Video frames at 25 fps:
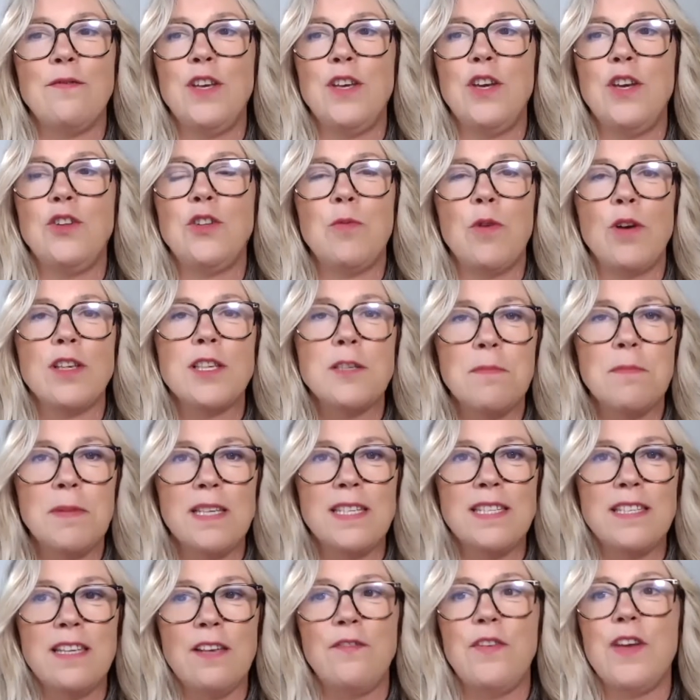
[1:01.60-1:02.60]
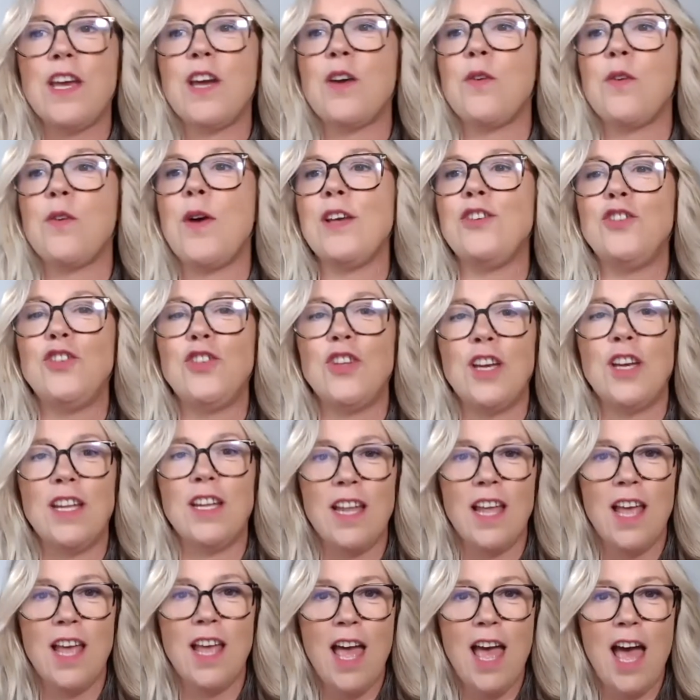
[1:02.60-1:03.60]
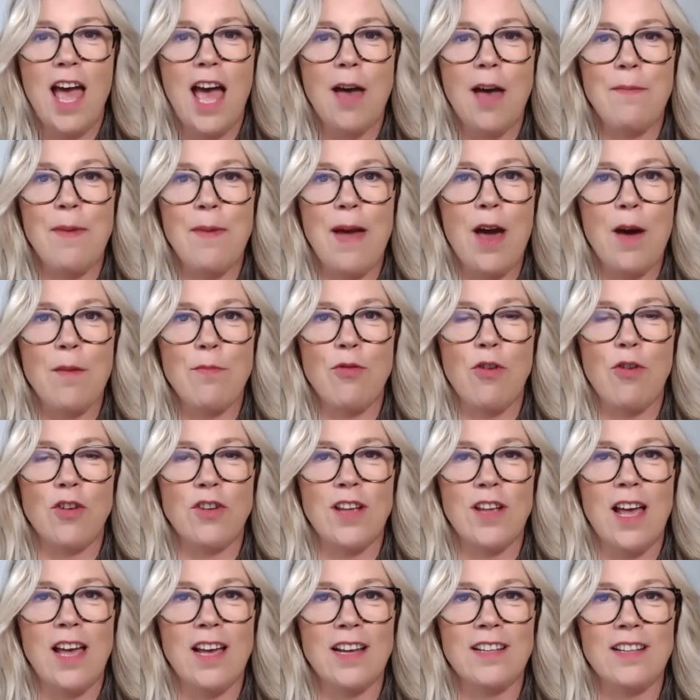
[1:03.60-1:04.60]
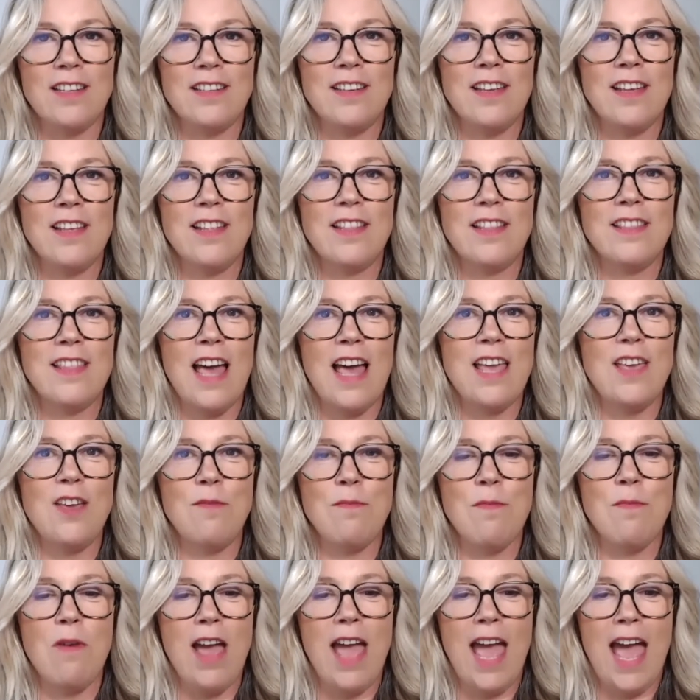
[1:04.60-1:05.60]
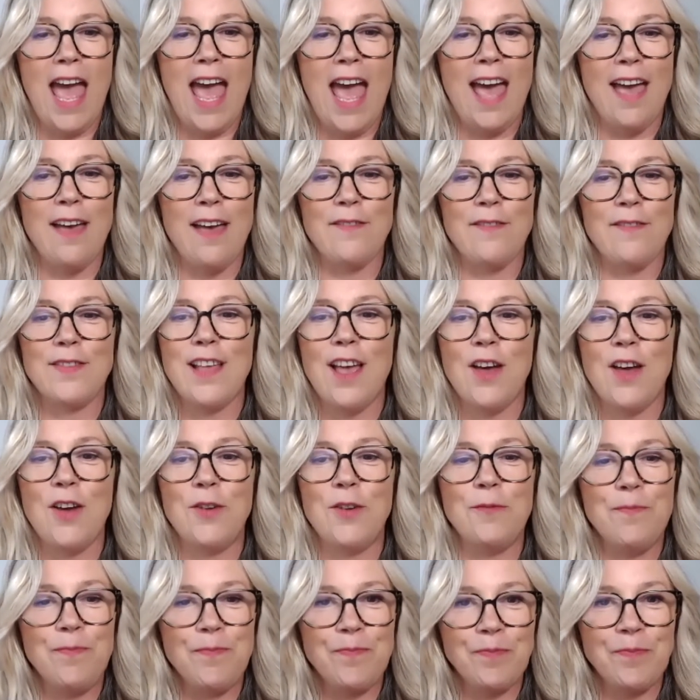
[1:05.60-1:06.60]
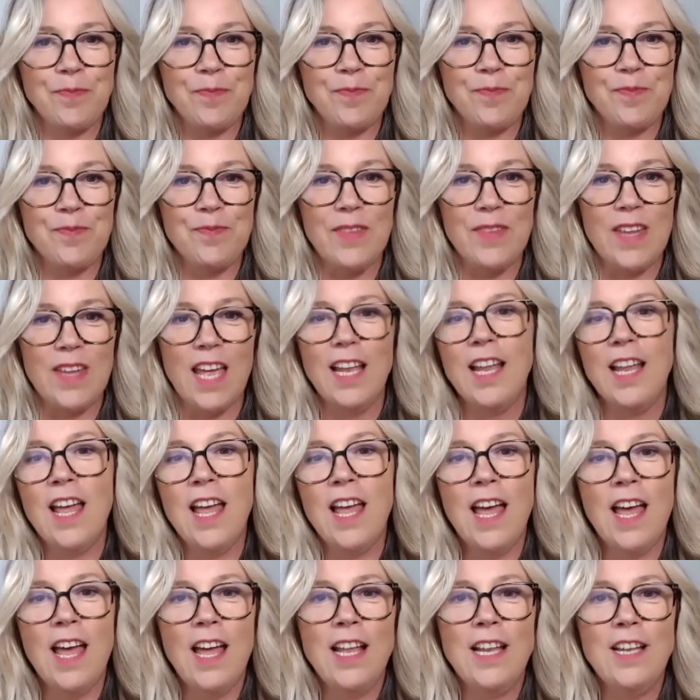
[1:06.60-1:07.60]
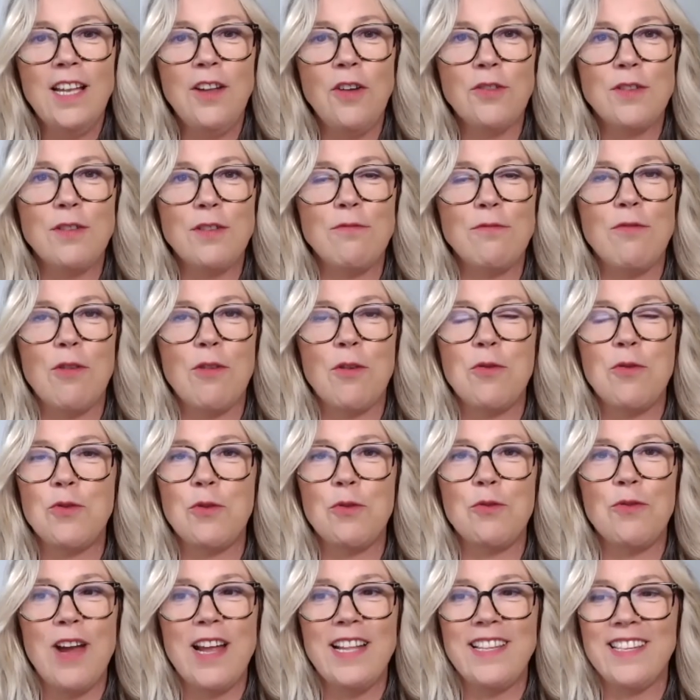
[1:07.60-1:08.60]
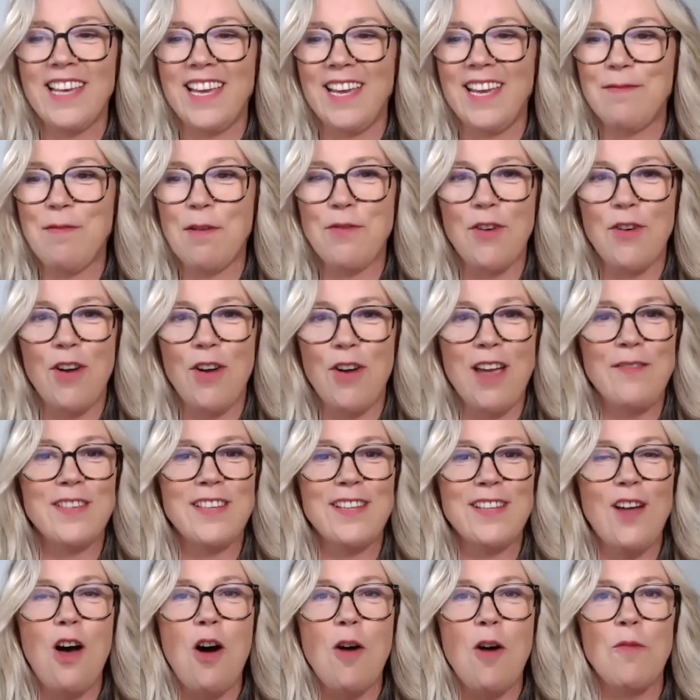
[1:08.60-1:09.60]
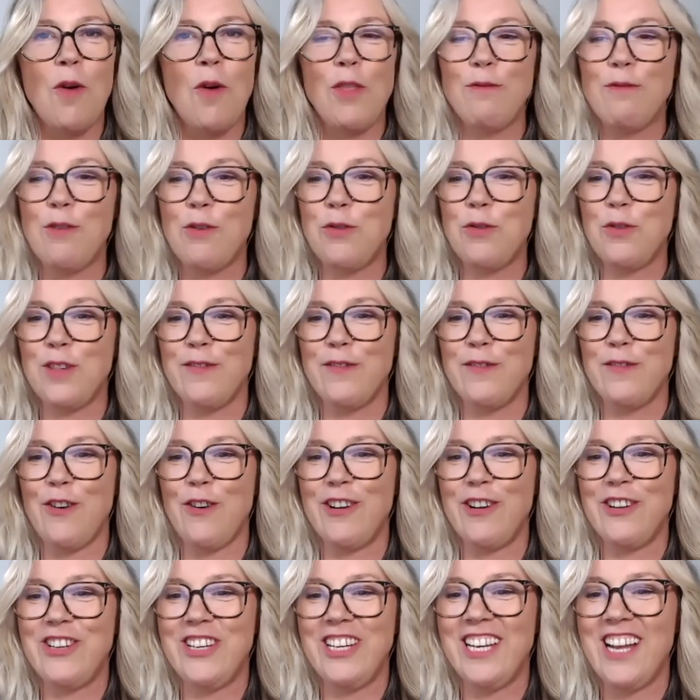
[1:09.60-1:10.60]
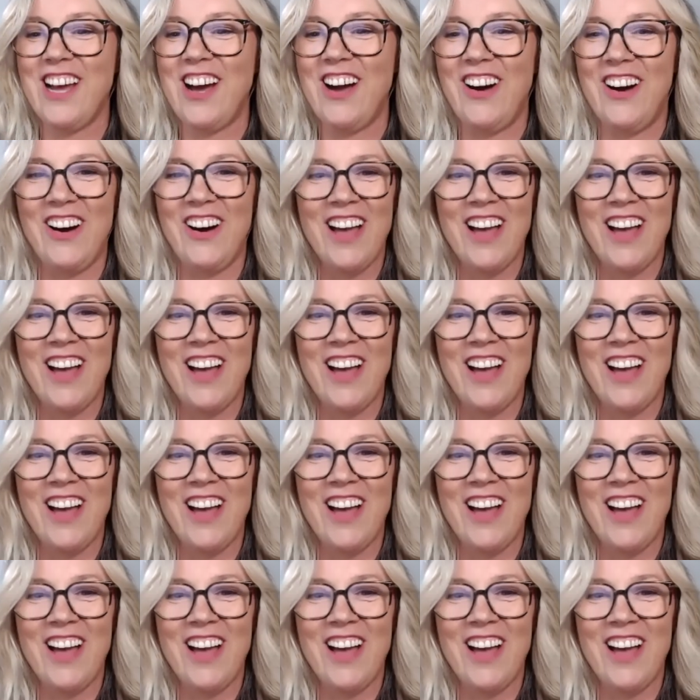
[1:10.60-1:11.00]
to put a specific question about a product that you might have. So lots of rules already before I even start on what the rules of origin are.